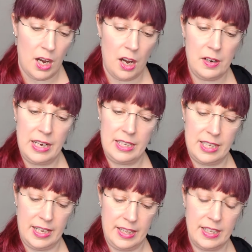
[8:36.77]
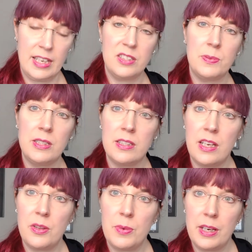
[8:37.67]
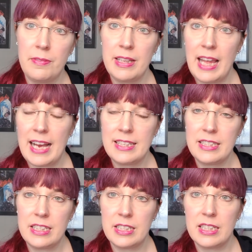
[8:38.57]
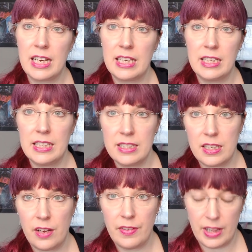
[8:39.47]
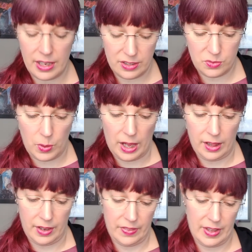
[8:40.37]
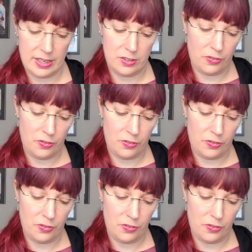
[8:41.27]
All right, the next one is another one I read last year, and it is a novella as well, and that is